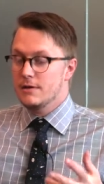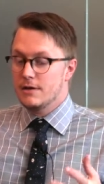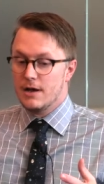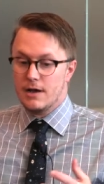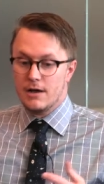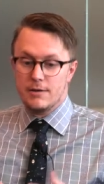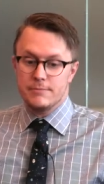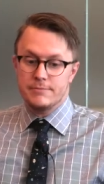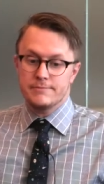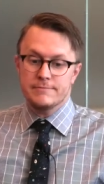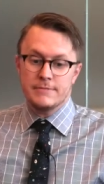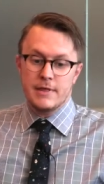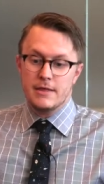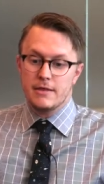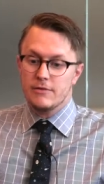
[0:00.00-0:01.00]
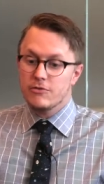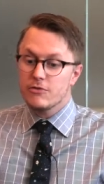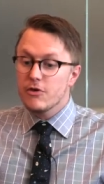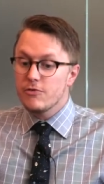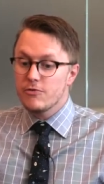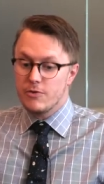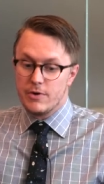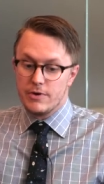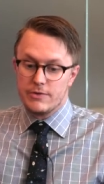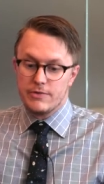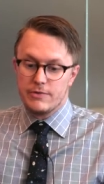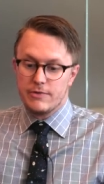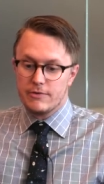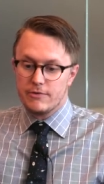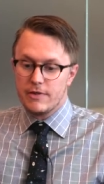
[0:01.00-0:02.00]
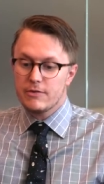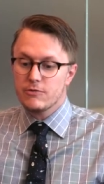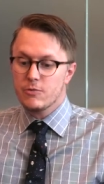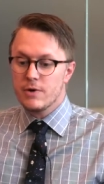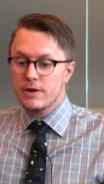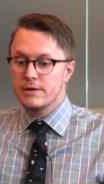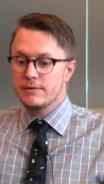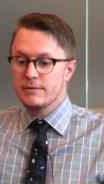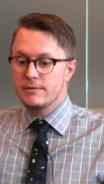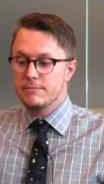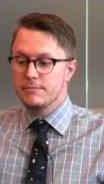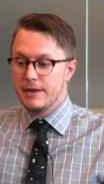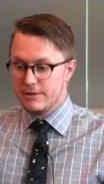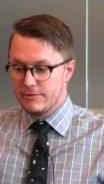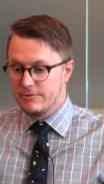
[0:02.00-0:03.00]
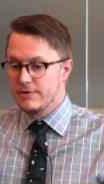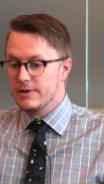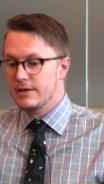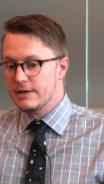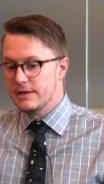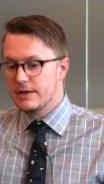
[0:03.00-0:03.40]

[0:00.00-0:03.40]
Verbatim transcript: um, and so forth. So that's one benefit.